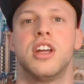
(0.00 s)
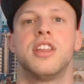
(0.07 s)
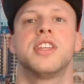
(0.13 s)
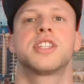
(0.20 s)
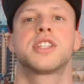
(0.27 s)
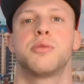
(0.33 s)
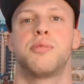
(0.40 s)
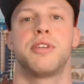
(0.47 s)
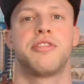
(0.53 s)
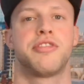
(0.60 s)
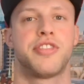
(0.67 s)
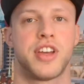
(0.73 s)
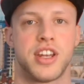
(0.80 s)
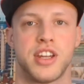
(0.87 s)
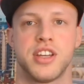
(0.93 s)
This could be
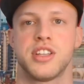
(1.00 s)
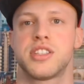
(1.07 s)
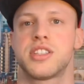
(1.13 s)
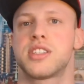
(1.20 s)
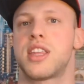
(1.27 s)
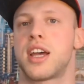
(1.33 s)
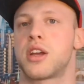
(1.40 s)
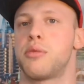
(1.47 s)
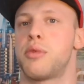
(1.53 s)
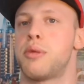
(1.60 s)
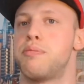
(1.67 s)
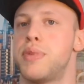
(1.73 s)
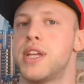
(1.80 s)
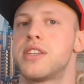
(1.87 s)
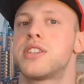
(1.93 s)
fitness, that could be
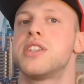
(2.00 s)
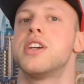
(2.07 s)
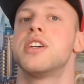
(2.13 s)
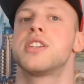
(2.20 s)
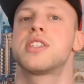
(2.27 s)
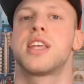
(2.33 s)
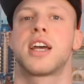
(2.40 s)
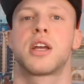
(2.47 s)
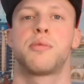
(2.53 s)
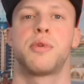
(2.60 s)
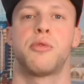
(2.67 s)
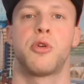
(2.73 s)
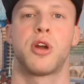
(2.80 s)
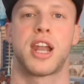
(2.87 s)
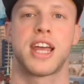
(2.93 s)
business, that could
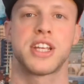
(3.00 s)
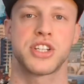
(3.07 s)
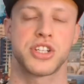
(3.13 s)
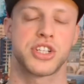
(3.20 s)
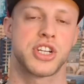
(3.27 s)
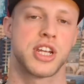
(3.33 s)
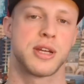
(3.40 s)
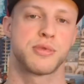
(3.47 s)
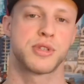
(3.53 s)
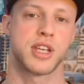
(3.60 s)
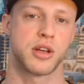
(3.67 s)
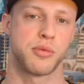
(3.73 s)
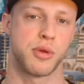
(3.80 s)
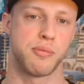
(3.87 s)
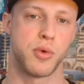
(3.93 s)
be relationships,
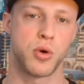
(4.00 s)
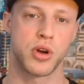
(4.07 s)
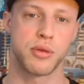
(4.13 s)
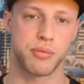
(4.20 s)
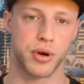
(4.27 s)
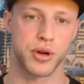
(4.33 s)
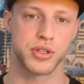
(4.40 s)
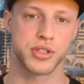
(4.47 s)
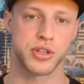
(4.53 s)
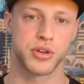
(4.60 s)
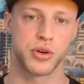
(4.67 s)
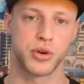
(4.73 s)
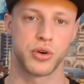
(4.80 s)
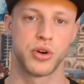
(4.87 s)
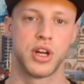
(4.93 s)
that could be morning
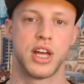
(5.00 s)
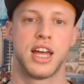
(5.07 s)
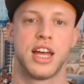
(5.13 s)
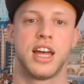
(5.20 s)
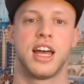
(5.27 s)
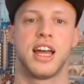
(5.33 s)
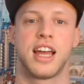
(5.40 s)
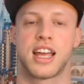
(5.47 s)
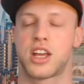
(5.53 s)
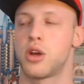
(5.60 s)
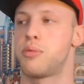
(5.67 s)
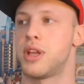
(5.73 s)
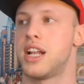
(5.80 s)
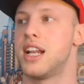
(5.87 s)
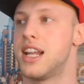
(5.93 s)
protocol. It
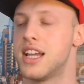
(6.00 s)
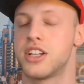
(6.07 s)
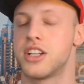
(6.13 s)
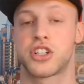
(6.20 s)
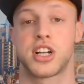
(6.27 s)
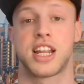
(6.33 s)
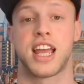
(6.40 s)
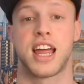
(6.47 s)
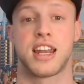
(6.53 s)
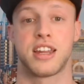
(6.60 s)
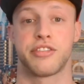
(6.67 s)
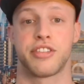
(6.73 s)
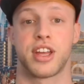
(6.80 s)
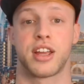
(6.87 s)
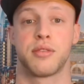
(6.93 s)
could be literally
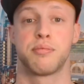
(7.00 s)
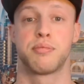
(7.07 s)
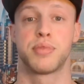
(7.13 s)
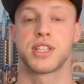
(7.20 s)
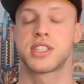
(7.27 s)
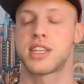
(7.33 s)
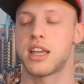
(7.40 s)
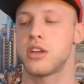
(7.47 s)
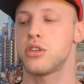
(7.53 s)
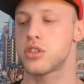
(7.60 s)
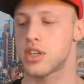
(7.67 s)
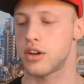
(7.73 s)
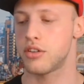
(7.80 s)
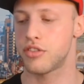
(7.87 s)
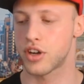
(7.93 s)
anything, but set
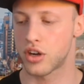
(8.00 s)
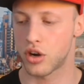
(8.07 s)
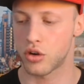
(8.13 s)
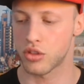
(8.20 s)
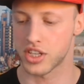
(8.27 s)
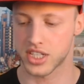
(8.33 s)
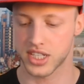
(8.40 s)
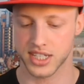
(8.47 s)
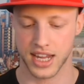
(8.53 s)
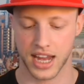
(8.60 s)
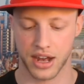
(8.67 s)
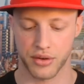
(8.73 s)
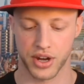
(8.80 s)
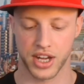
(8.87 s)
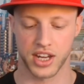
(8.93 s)
yourself a goal that's
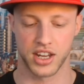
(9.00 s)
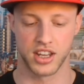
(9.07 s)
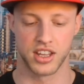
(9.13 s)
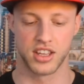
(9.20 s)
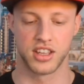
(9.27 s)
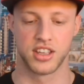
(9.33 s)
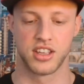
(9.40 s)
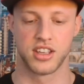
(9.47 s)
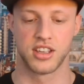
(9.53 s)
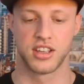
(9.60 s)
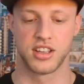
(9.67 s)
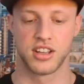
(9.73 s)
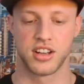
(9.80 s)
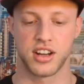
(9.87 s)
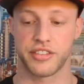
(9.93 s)
scary.
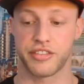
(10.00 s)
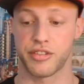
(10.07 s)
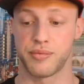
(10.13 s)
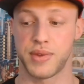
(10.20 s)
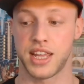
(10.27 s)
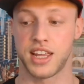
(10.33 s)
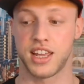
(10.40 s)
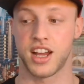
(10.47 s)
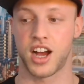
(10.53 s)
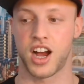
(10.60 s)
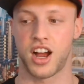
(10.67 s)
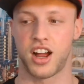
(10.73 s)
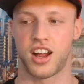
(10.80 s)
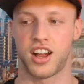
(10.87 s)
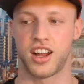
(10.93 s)
Like for me,
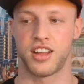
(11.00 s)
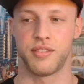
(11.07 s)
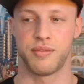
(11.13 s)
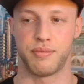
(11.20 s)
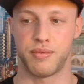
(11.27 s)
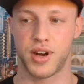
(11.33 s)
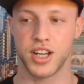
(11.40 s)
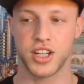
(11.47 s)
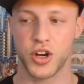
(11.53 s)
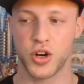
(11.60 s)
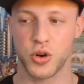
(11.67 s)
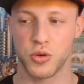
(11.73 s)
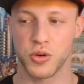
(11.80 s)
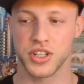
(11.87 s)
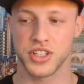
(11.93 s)
my
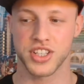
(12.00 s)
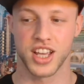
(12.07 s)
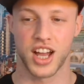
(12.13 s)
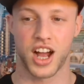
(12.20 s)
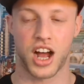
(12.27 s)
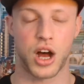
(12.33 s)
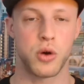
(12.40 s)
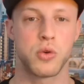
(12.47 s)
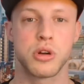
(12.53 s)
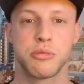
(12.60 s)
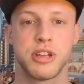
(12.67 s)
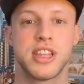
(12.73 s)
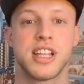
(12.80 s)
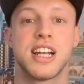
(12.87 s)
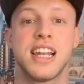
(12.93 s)
goal was I want to
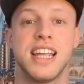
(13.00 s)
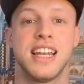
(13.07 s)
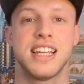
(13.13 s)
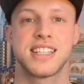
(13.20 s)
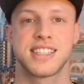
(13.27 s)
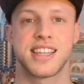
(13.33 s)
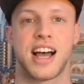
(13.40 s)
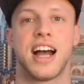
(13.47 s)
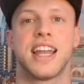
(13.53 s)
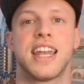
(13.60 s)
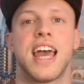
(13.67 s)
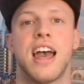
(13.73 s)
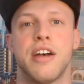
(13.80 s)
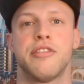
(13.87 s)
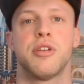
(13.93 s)
be the leanest that I'd
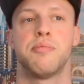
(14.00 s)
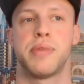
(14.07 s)
ever